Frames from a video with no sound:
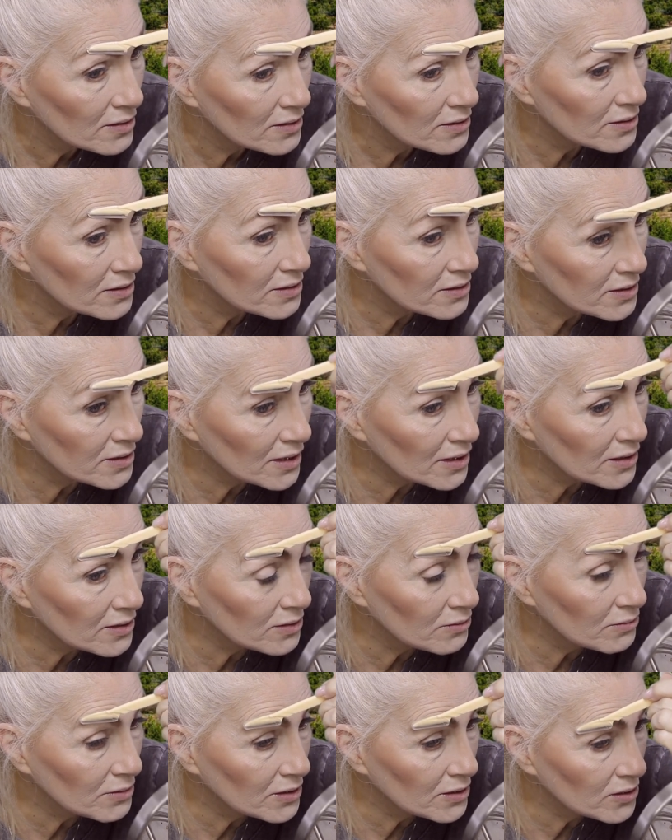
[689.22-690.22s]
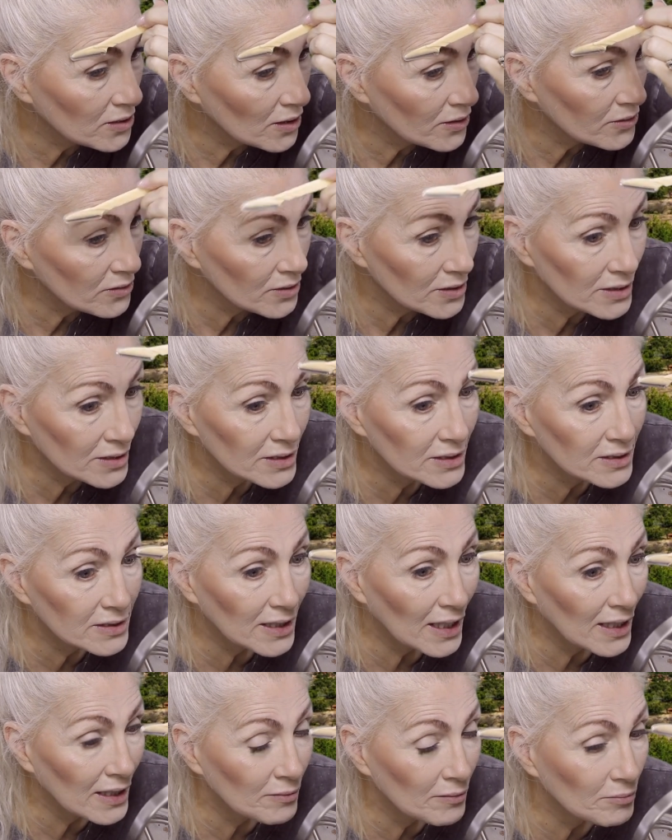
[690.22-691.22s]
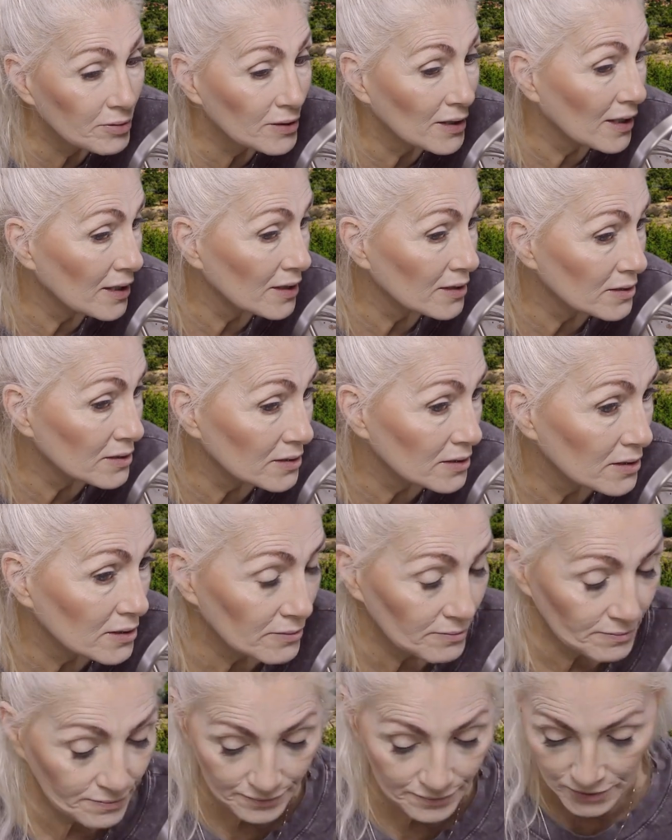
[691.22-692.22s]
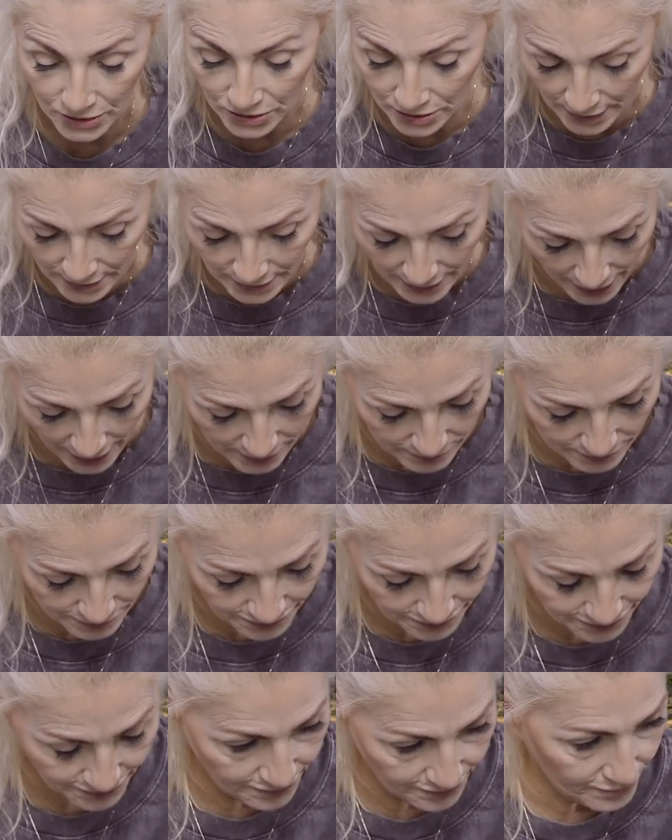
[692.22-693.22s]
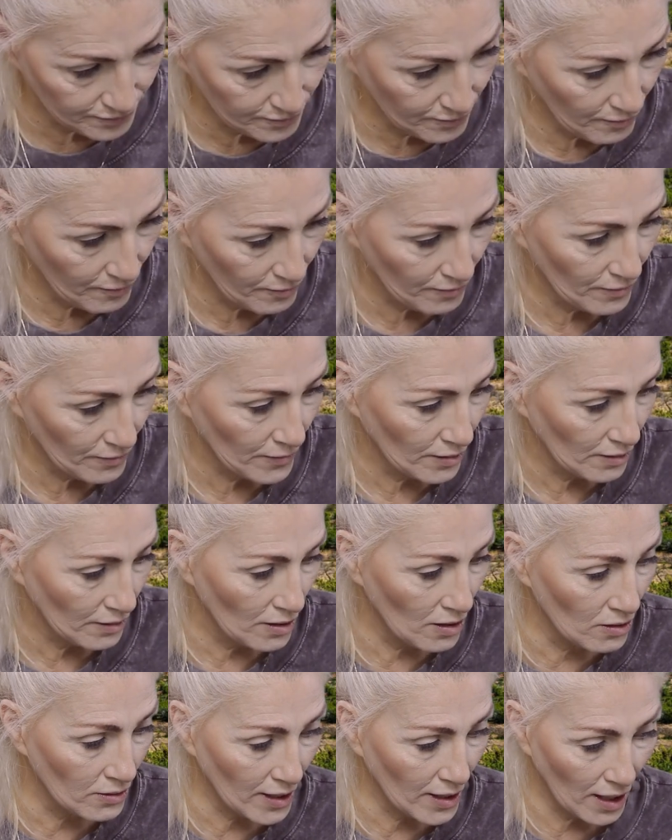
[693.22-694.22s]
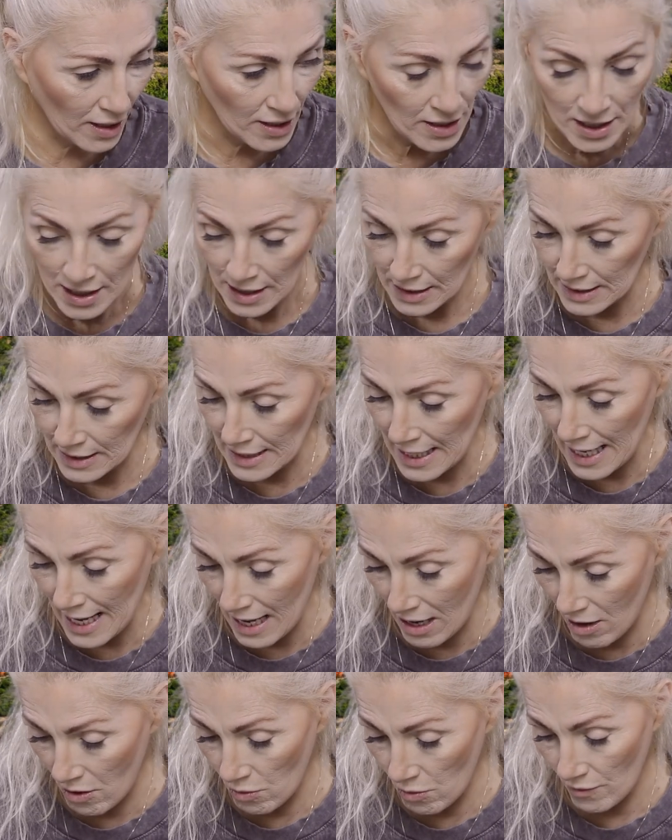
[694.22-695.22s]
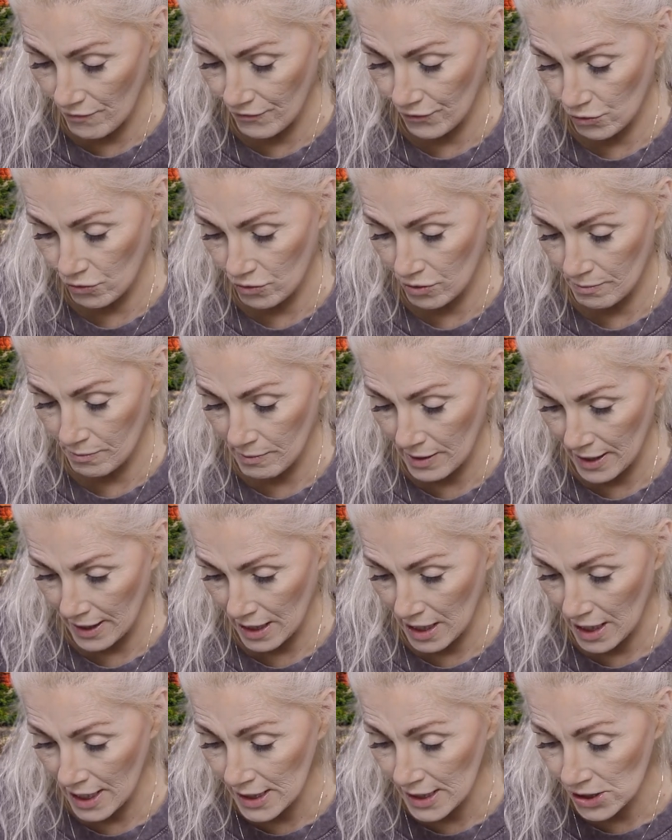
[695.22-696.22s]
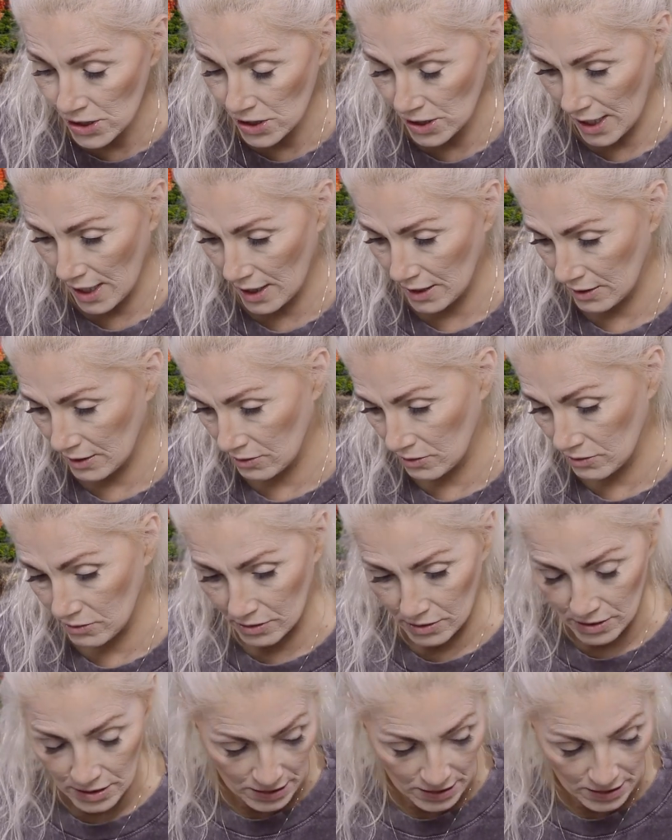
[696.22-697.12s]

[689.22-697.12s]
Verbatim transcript: stick to each other and stay in place. Just like that. Okay, now for my eyeshadow,